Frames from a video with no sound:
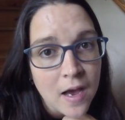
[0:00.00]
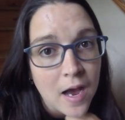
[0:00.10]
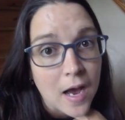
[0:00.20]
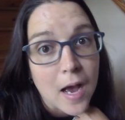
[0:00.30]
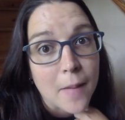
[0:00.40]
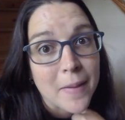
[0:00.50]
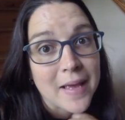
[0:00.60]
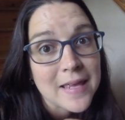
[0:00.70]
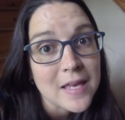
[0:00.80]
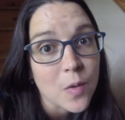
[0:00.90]
Um,
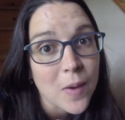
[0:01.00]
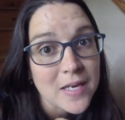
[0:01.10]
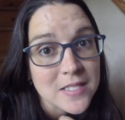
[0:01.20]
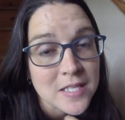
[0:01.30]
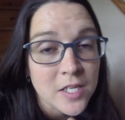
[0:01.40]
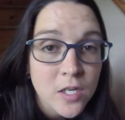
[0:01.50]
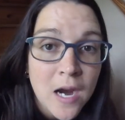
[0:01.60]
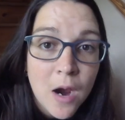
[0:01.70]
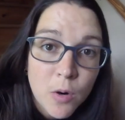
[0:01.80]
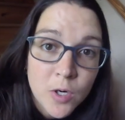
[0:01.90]
I can't wait to hear
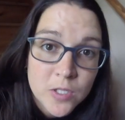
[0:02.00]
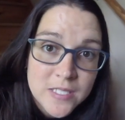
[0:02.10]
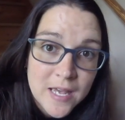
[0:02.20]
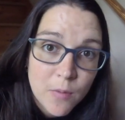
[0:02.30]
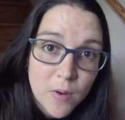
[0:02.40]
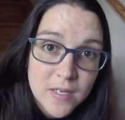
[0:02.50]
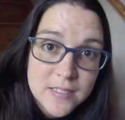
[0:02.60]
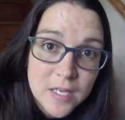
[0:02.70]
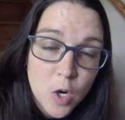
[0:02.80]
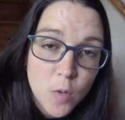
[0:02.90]
how her day
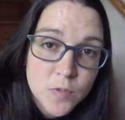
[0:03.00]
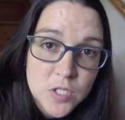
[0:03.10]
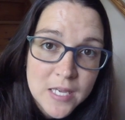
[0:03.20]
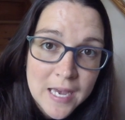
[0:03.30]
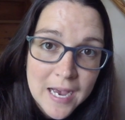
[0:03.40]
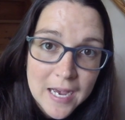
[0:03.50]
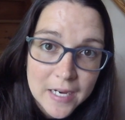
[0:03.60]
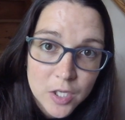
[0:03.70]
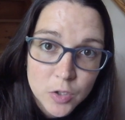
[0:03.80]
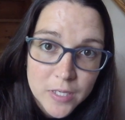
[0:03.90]
was. I hope she had
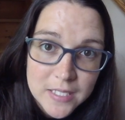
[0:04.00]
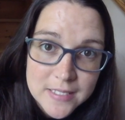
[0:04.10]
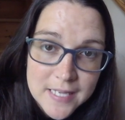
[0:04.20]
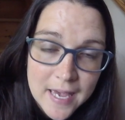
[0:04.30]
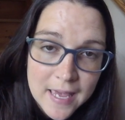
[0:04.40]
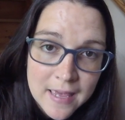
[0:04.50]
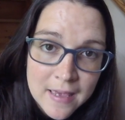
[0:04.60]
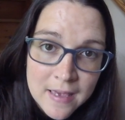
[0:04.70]
a great day.